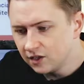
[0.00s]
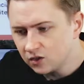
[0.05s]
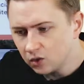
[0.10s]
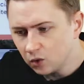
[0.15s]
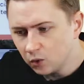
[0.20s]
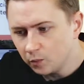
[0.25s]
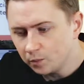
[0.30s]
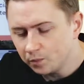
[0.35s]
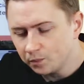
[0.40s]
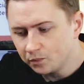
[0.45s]

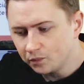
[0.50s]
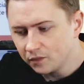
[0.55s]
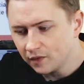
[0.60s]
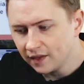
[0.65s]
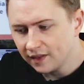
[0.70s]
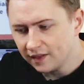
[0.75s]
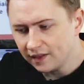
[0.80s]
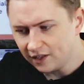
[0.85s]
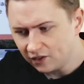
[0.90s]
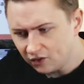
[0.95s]
So
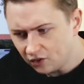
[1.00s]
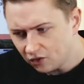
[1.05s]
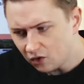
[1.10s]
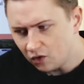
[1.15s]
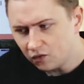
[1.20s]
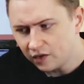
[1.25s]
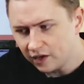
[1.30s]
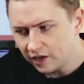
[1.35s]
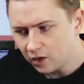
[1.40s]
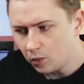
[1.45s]
this is
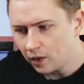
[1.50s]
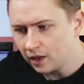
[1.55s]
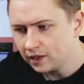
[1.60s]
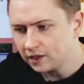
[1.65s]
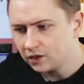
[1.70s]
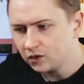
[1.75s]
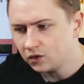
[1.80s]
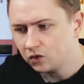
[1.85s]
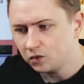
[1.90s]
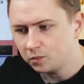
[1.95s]
all very well
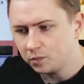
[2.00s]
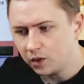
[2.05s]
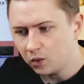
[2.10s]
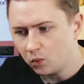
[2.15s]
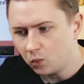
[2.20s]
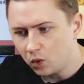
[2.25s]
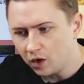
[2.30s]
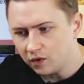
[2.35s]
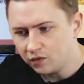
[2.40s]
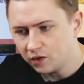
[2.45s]
and good,
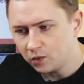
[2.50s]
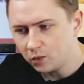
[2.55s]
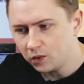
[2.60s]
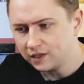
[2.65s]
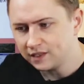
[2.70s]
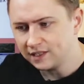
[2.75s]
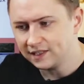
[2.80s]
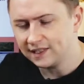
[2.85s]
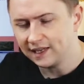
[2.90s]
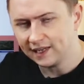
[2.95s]
but what if I
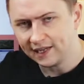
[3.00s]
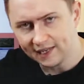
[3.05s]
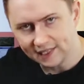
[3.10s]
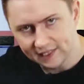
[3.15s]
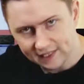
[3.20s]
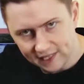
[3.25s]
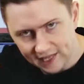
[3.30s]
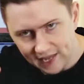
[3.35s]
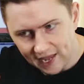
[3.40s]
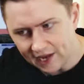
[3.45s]
want to dig
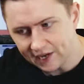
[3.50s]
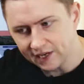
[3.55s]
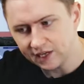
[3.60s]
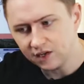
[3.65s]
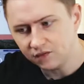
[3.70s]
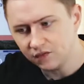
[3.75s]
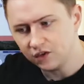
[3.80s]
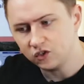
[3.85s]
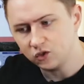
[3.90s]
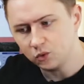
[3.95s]
into the
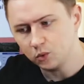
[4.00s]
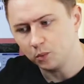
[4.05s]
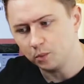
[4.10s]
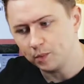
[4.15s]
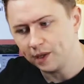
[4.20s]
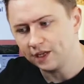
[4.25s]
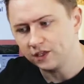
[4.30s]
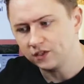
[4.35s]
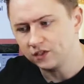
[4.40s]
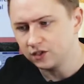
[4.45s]
individual
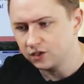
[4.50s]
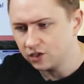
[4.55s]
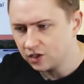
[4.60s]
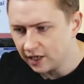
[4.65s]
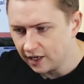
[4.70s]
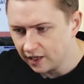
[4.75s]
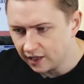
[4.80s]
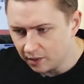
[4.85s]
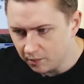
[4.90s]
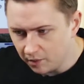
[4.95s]
bits and
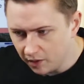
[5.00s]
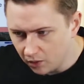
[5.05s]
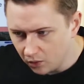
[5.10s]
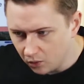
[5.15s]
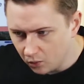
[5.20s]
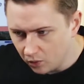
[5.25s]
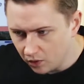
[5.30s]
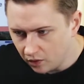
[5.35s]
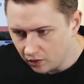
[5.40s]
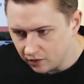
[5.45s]
check them
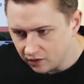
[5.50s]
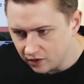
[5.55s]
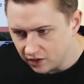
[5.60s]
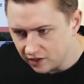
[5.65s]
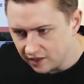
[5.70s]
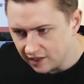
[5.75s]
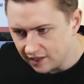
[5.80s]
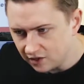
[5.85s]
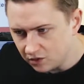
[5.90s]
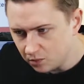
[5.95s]
out? Well, you
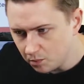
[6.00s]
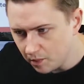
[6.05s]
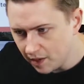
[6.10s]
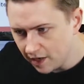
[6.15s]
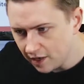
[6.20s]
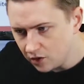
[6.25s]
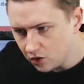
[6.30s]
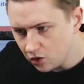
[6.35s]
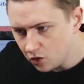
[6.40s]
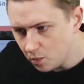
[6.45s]
see this
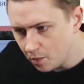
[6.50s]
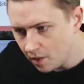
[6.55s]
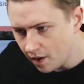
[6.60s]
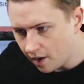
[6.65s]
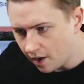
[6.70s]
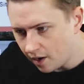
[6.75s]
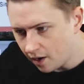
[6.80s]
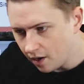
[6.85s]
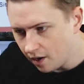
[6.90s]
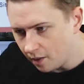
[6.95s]
menu
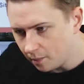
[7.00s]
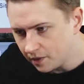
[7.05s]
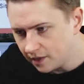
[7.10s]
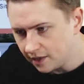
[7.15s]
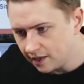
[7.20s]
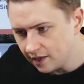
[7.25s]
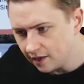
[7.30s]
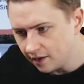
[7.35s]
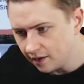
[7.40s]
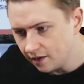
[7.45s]
bar up
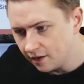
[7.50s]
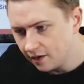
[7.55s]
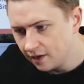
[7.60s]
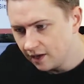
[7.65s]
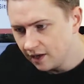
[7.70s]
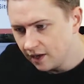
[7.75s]
here.